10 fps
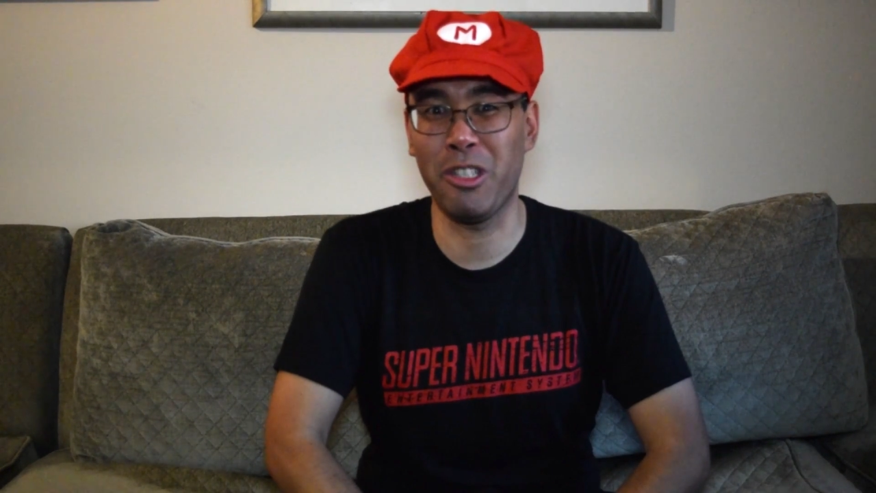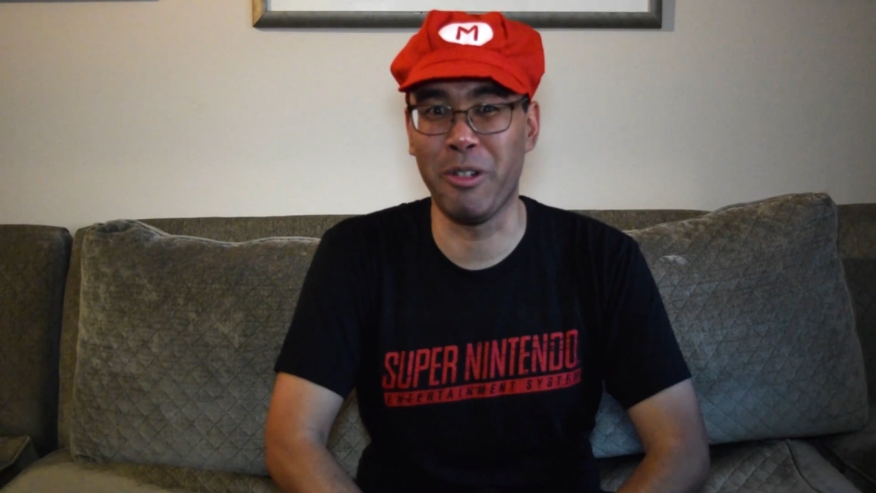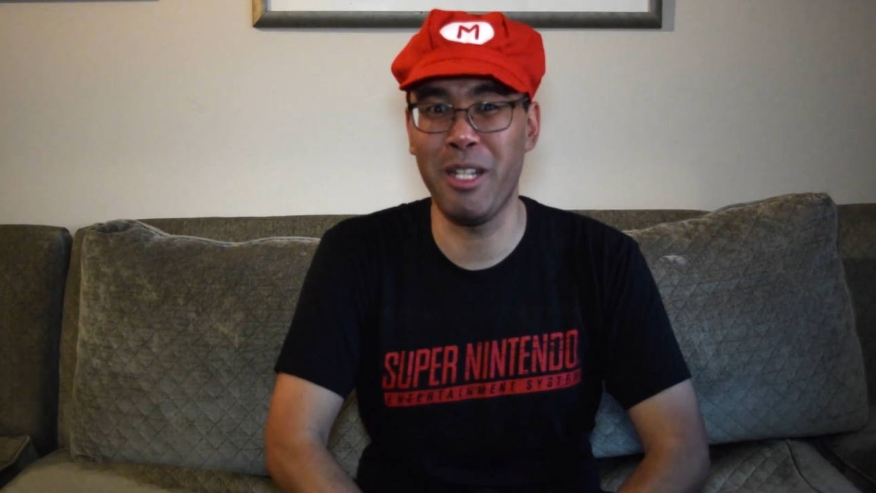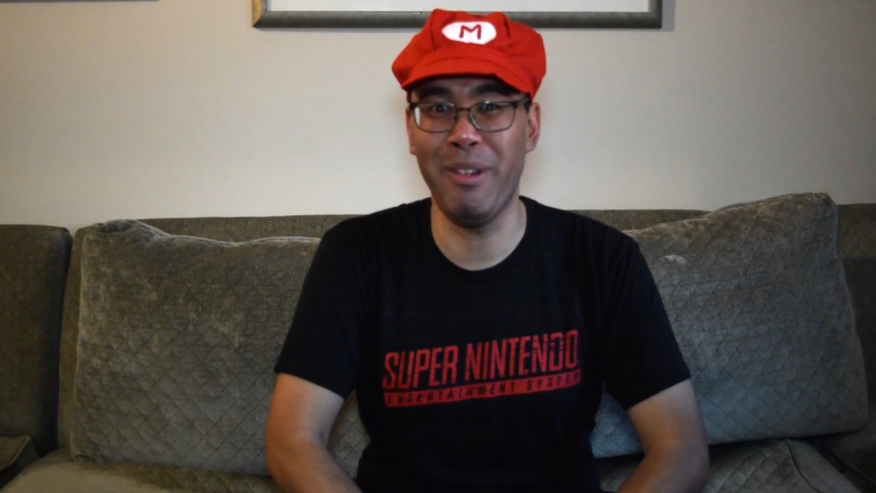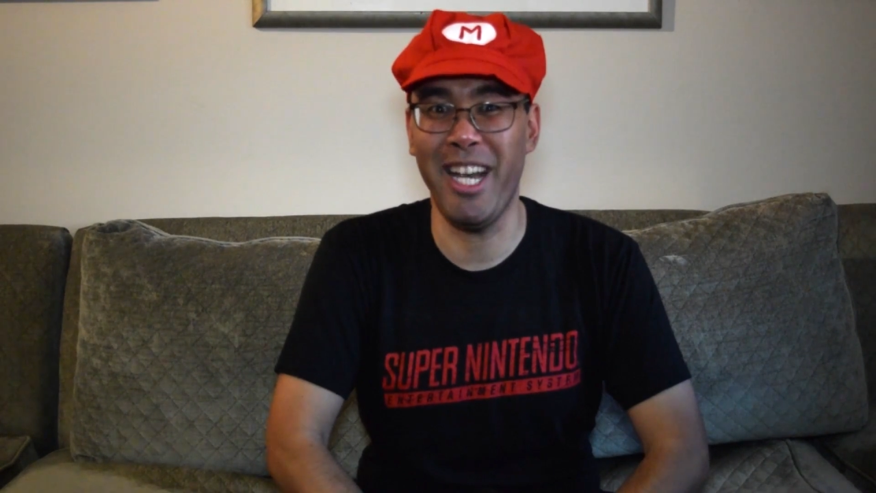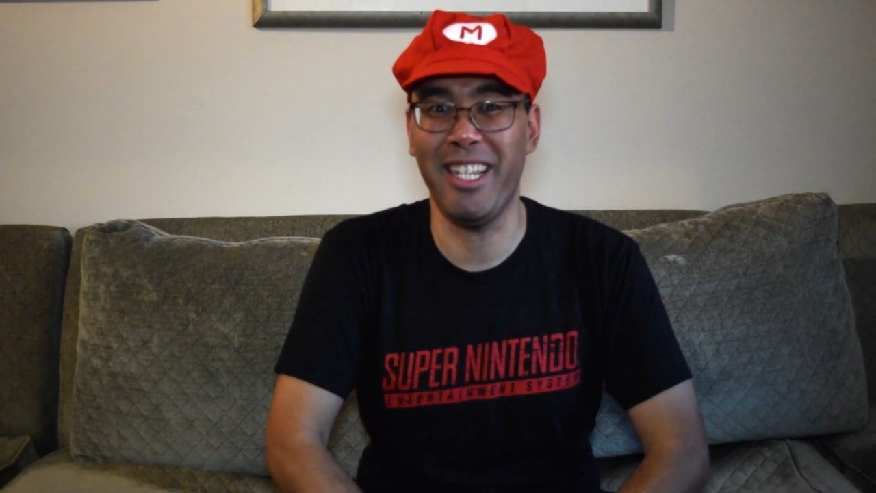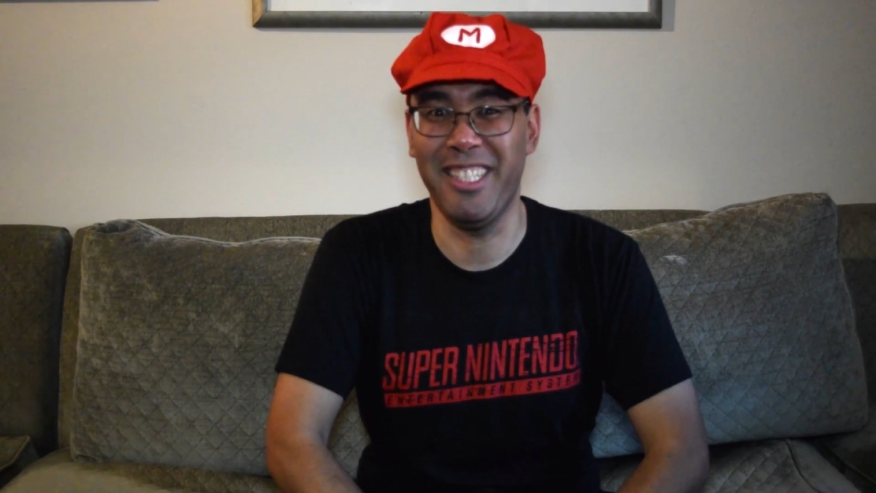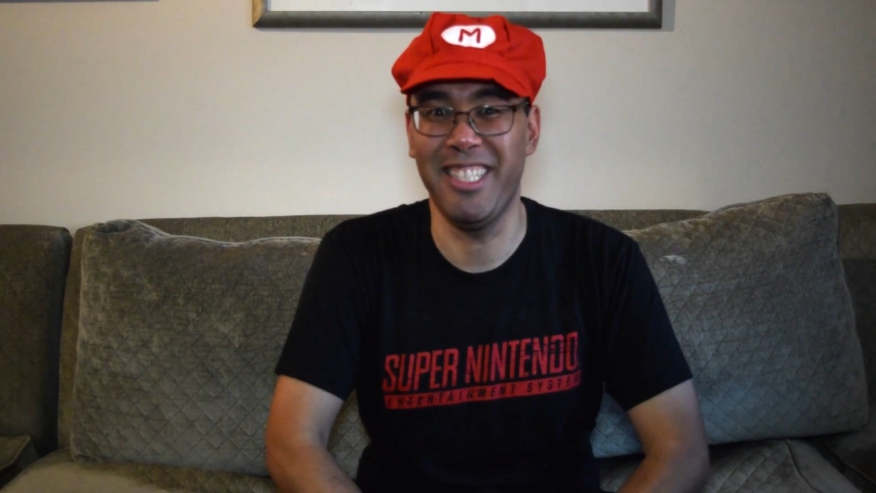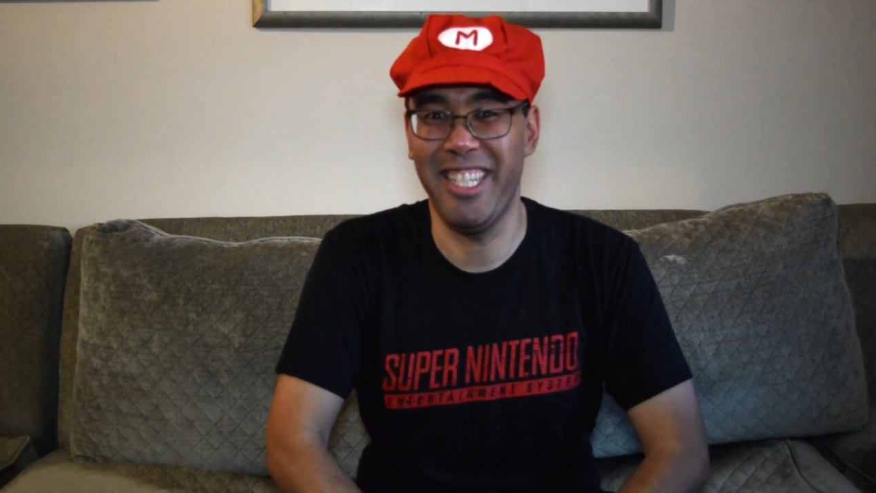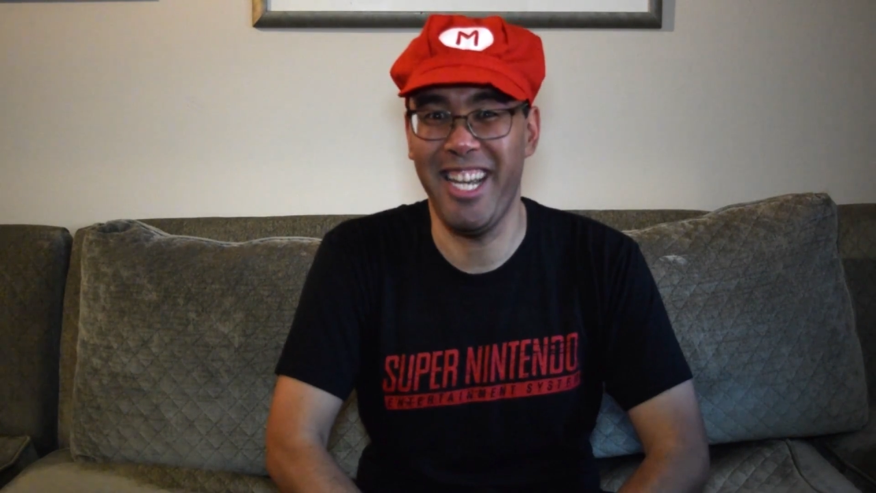3 back
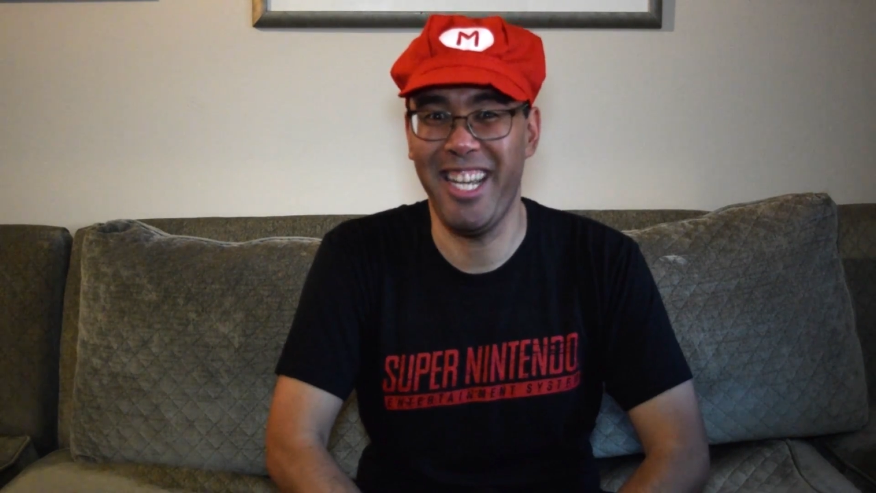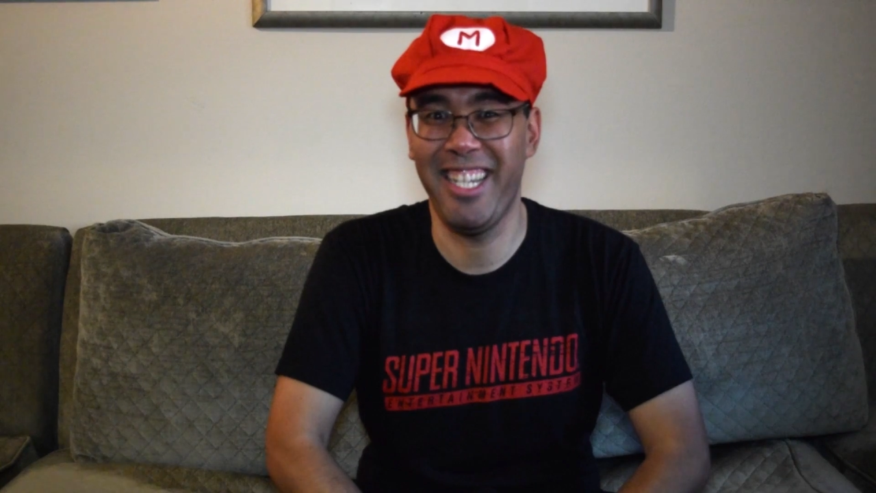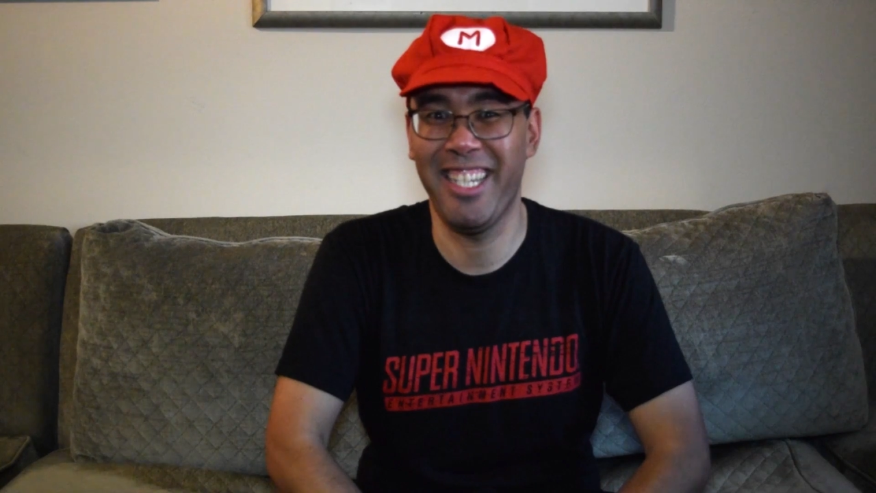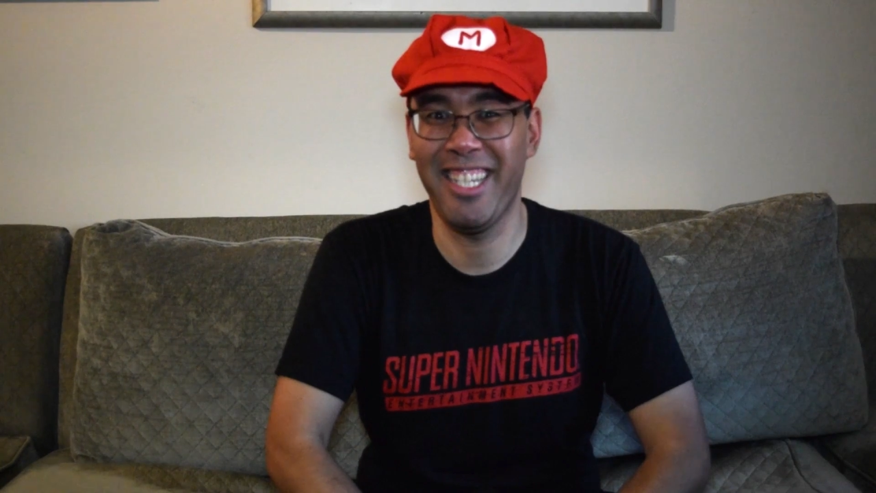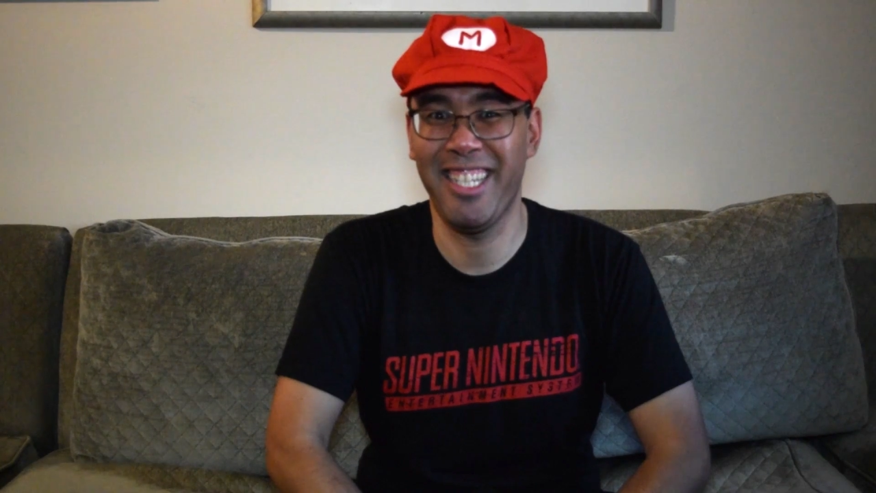in the day.